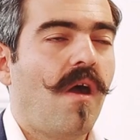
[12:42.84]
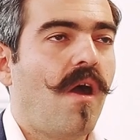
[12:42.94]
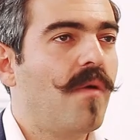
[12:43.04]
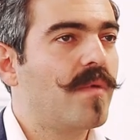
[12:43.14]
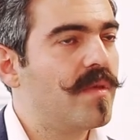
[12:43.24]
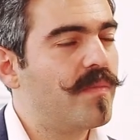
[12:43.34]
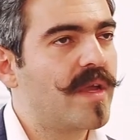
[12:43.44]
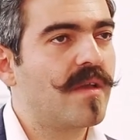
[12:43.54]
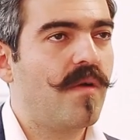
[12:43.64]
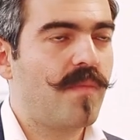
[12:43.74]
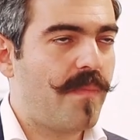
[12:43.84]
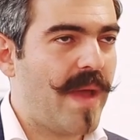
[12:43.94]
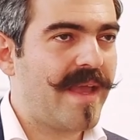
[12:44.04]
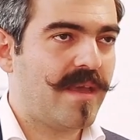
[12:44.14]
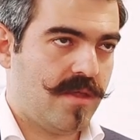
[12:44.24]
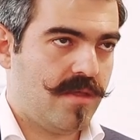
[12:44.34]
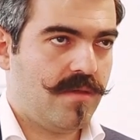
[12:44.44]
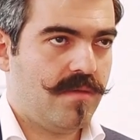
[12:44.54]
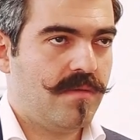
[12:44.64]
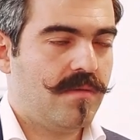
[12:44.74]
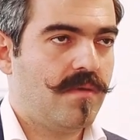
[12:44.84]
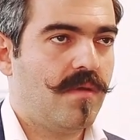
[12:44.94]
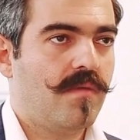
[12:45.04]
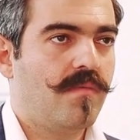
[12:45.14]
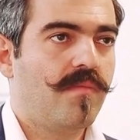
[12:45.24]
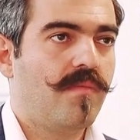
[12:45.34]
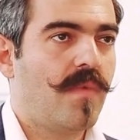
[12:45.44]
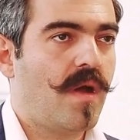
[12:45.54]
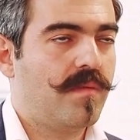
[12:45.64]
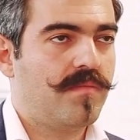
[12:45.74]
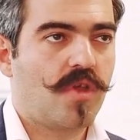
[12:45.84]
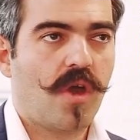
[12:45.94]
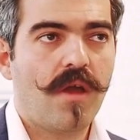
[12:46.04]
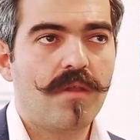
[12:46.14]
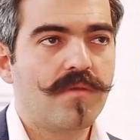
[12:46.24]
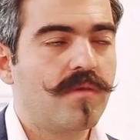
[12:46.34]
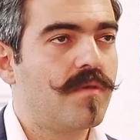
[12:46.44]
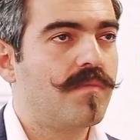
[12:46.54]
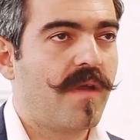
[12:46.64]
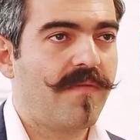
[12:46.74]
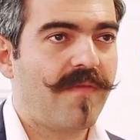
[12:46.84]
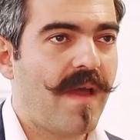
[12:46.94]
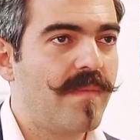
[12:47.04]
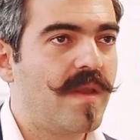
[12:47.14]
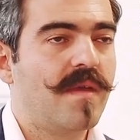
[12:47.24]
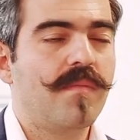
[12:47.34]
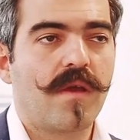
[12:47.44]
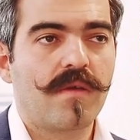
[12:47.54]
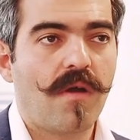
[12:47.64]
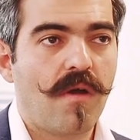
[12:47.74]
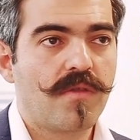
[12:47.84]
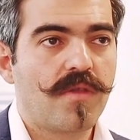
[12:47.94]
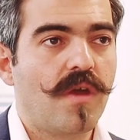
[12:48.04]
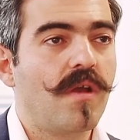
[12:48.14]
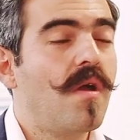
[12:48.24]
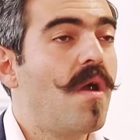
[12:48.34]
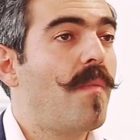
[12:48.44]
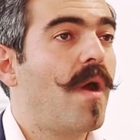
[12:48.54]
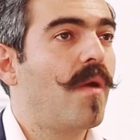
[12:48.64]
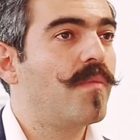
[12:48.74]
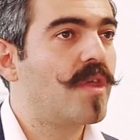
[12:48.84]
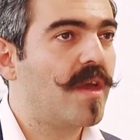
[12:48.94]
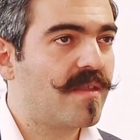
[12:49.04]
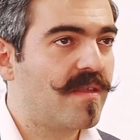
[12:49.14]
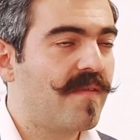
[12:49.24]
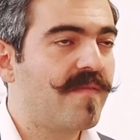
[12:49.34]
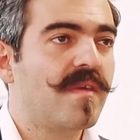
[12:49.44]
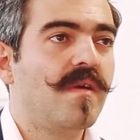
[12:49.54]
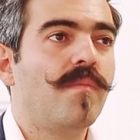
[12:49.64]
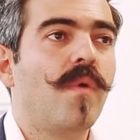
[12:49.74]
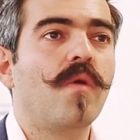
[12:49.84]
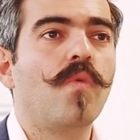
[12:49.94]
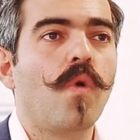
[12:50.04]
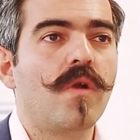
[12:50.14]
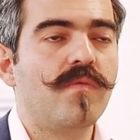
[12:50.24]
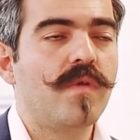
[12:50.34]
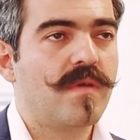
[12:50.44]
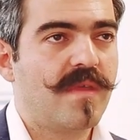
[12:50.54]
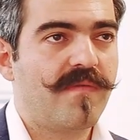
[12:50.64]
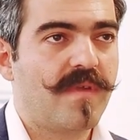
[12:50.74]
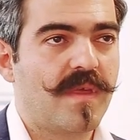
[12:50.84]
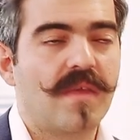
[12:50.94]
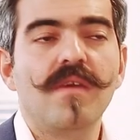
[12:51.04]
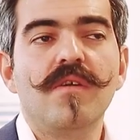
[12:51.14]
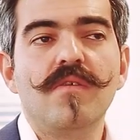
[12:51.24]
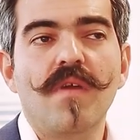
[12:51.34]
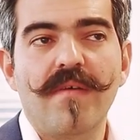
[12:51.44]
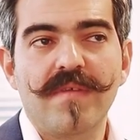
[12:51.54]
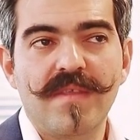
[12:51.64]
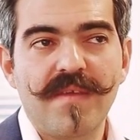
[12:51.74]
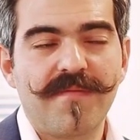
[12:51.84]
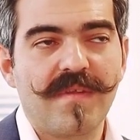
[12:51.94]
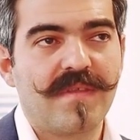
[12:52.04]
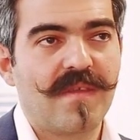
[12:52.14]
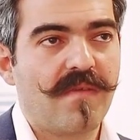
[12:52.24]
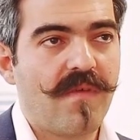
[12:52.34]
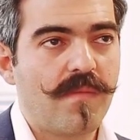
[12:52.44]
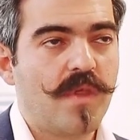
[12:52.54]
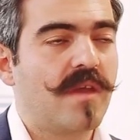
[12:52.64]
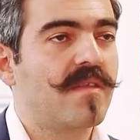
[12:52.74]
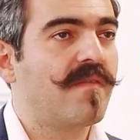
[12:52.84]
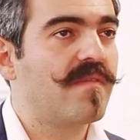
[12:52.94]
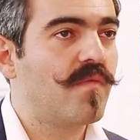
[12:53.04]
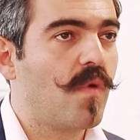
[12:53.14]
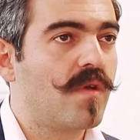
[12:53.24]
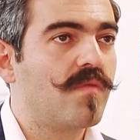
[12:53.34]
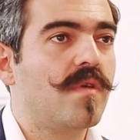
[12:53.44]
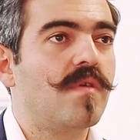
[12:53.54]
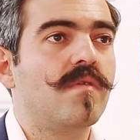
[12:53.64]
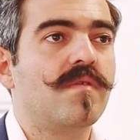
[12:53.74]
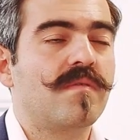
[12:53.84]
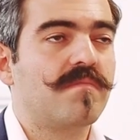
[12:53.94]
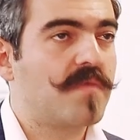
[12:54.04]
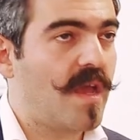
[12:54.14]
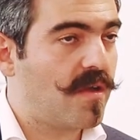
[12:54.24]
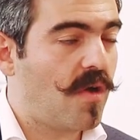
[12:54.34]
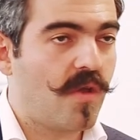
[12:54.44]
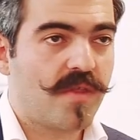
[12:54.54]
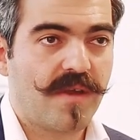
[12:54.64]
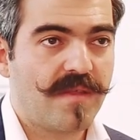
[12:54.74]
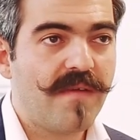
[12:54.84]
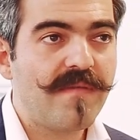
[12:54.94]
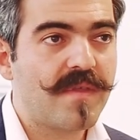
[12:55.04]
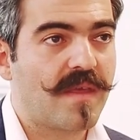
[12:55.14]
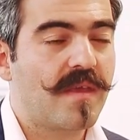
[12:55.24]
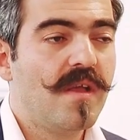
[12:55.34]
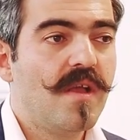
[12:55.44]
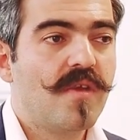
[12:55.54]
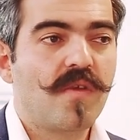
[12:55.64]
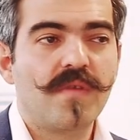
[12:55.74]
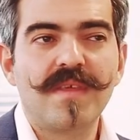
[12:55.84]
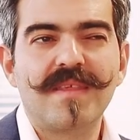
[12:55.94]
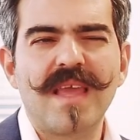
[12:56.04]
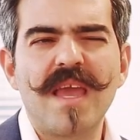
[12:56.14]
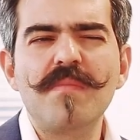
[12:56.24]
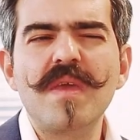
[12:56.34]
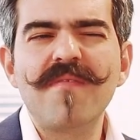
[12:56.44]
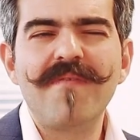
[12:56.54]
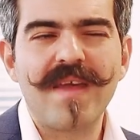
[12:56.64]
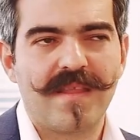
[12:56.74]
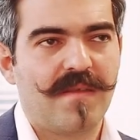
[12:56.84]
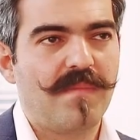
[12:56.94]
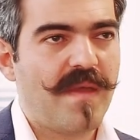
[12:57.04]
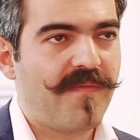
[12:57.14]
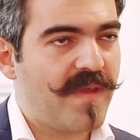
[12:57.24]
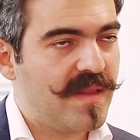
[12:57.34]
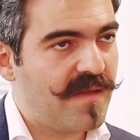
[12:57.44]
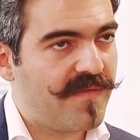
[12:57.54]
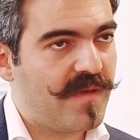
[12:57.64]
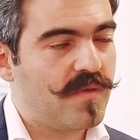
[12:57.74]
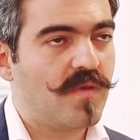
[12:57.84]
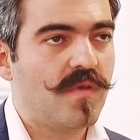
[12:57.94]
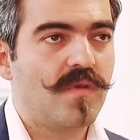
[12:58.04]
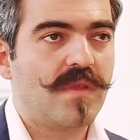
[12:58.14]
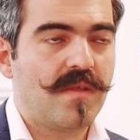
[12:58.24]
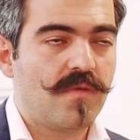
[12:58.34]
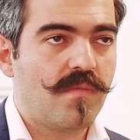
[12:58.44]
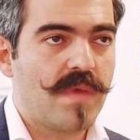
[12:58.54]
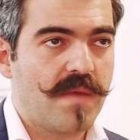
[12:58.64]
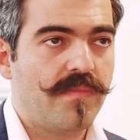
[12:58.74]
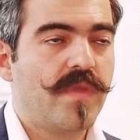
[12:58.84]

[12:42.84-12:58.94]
I'm going to bring all my baggage, my childhood, my family, my culture, my objectives, my worldview and everything. You have a different set of objectives, worldviews and culture and everything. So the same event may feel different to you than to me.